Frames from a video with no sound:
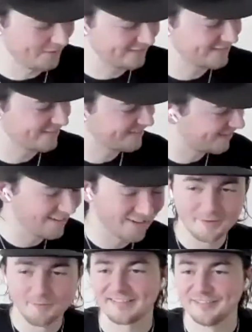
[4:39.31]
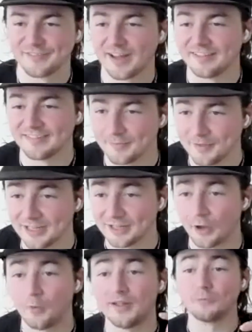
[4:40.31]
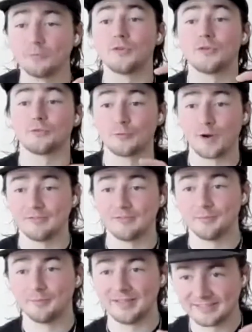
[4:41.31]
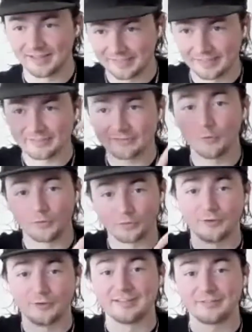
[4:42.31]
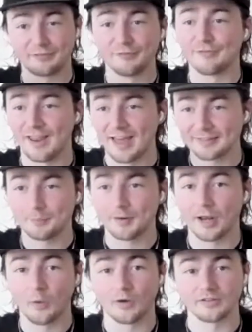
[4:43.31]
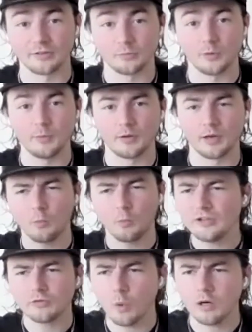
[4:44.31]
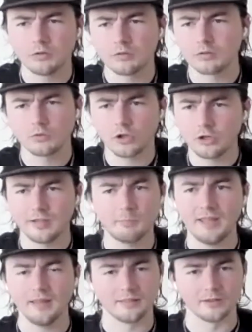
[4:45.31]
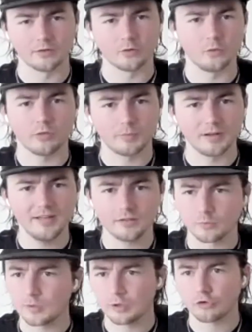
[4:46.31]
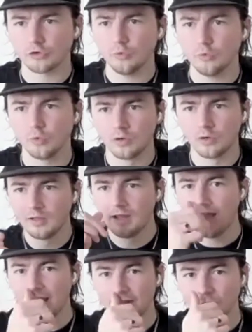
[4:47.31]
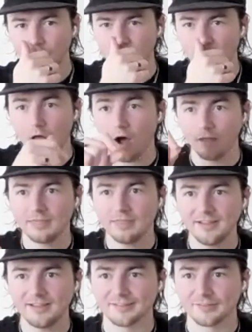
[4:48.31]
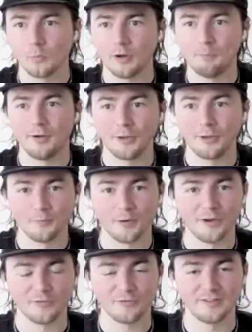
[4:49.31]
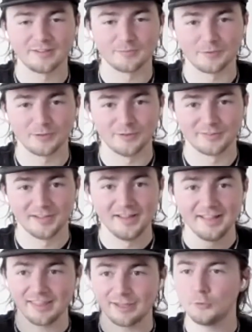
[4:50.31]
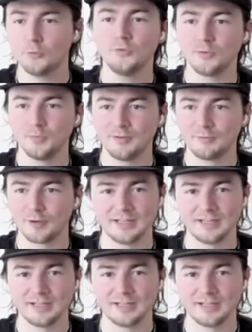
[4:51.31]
because I sounded like a massive cunt a minute ago. It was relevant me saying there's two or three different flats below us because we were like, which one could it be that called the police? We're not sure. And I was like, I think it's the one below my office because they used to be really